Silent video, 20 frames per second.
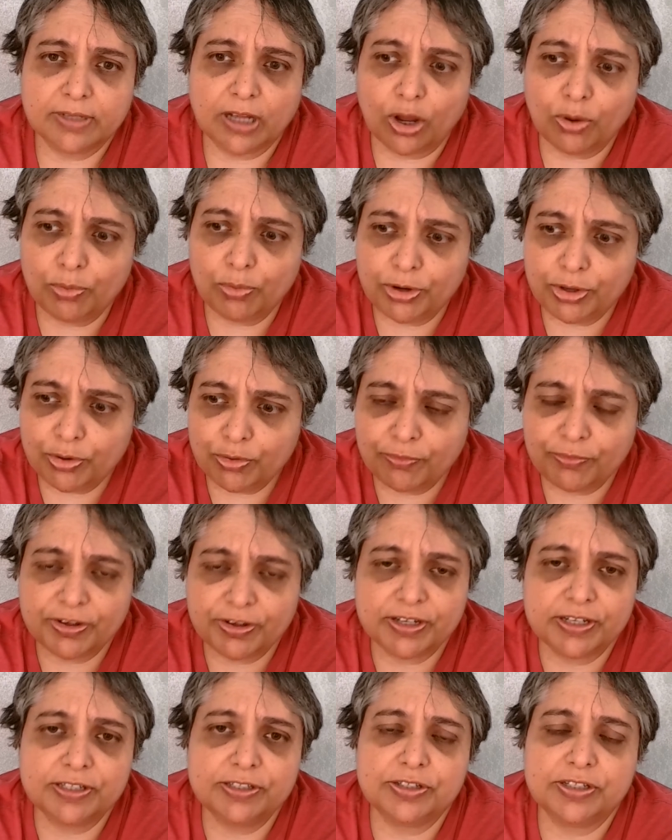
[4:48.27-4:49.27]
How will you
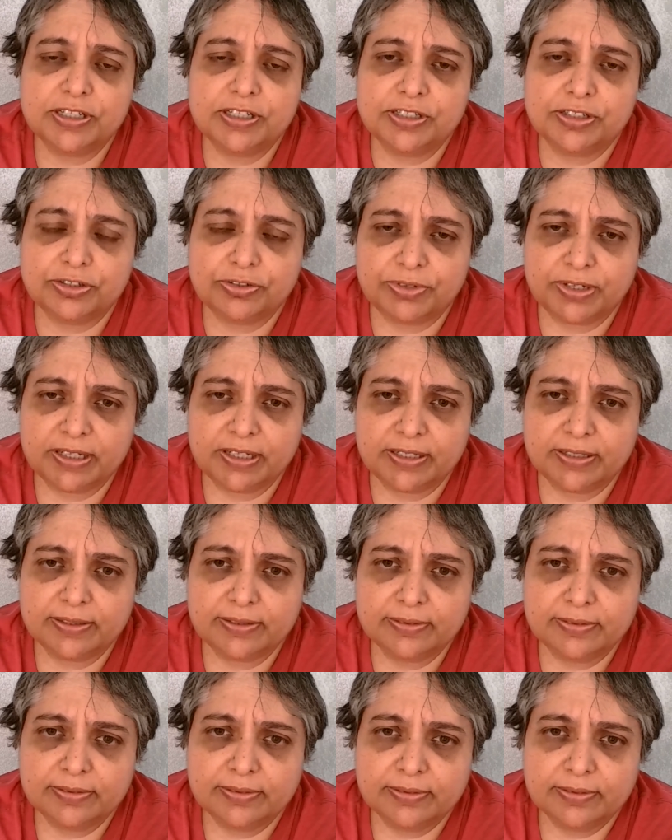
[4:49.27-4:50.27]
fit into history?
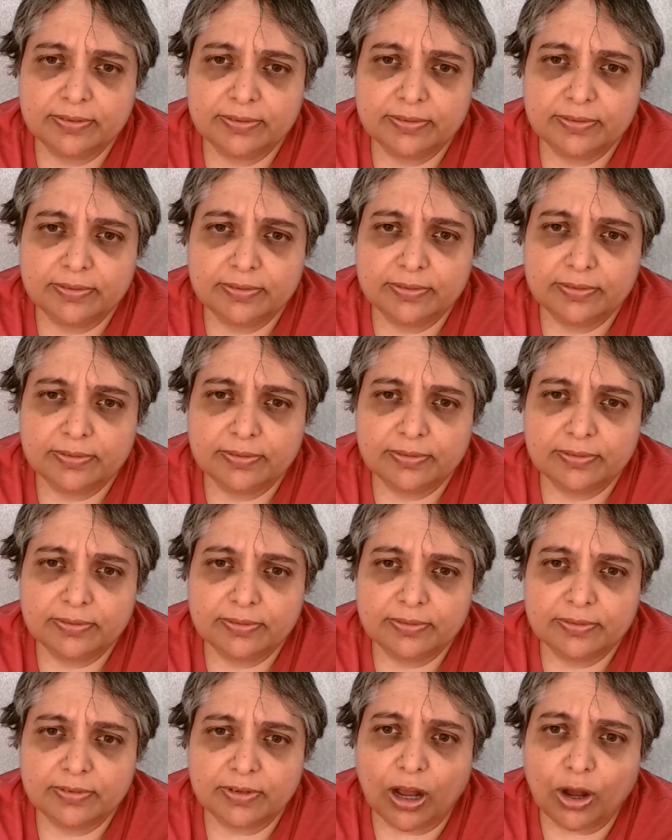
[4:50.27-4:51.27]

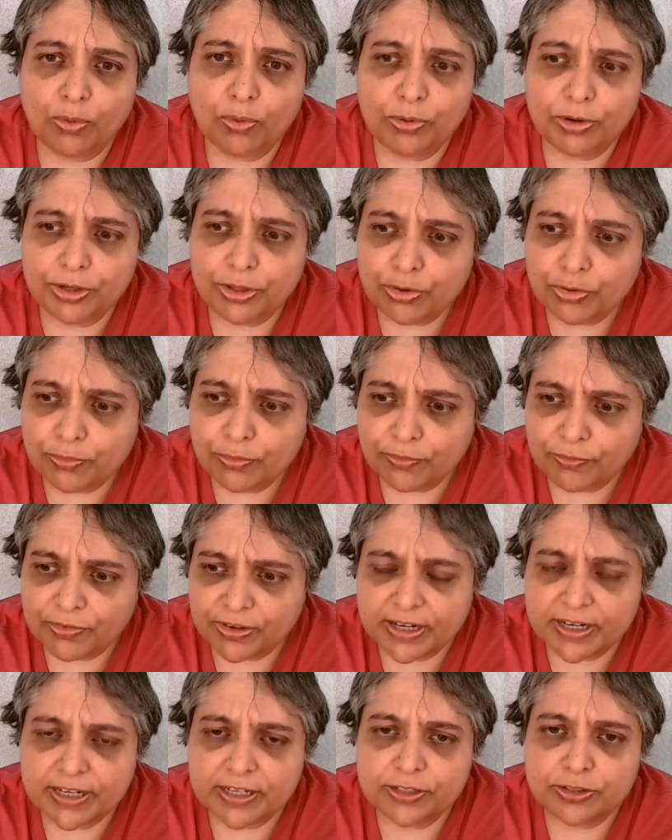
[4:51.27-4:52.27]
How will you
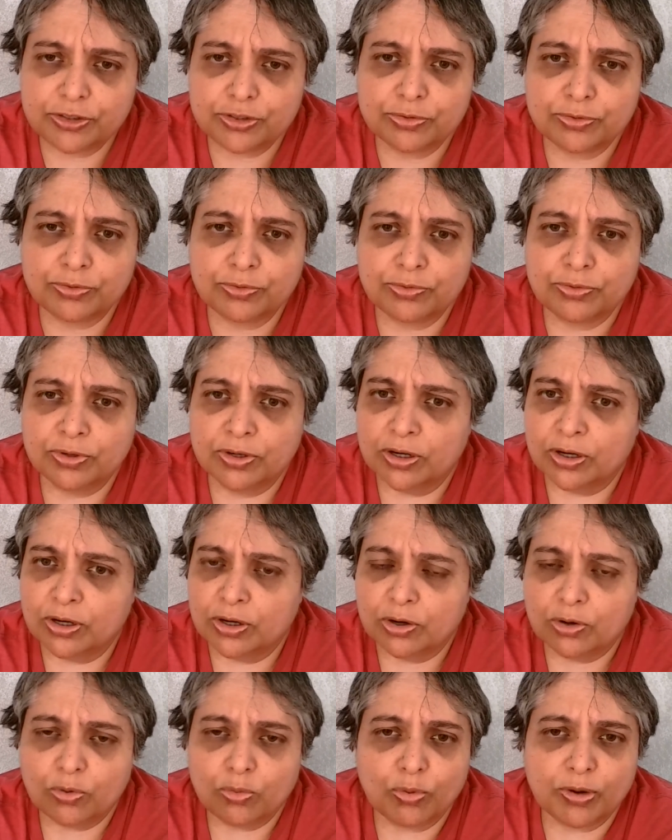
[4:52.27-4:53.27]
fit into
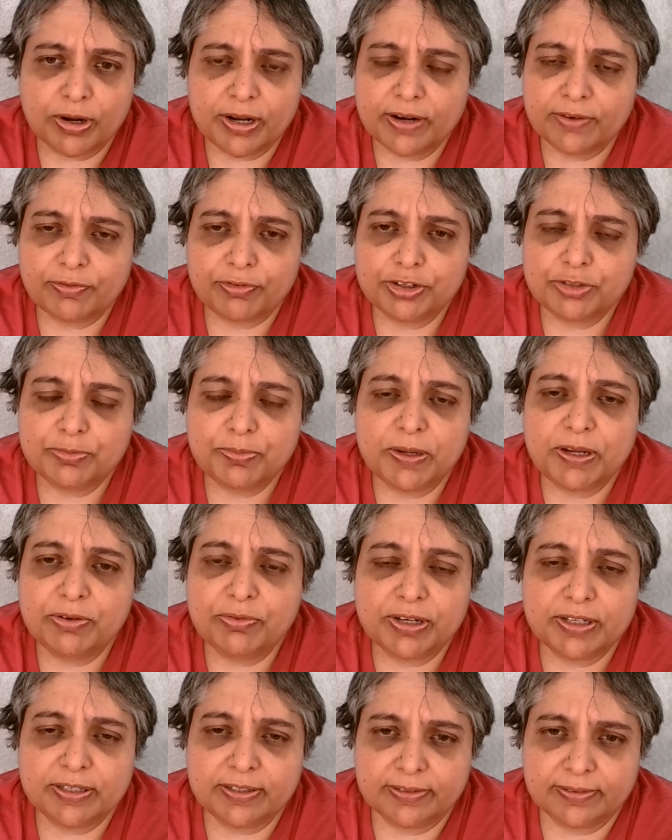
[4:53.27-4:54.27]
whatever is being
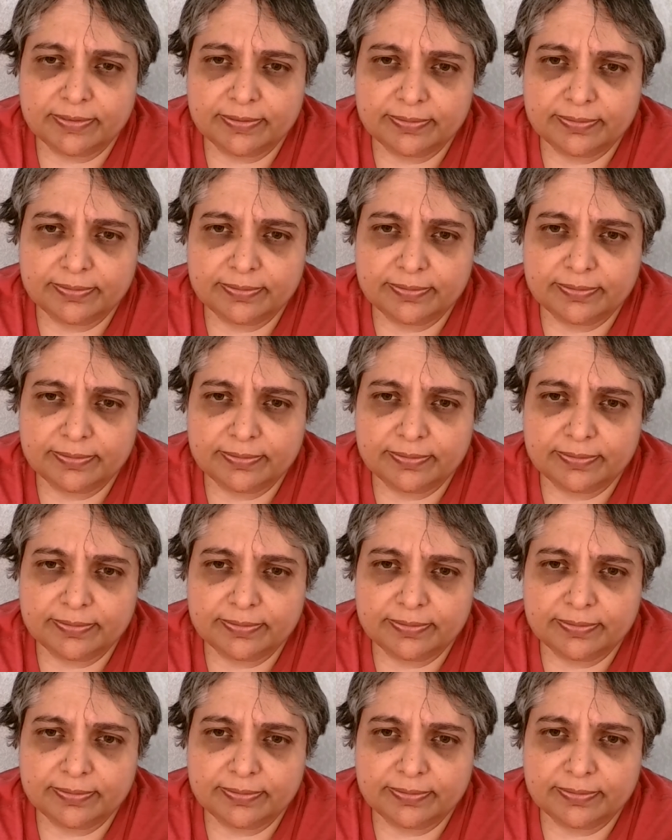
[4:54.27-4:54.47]
written?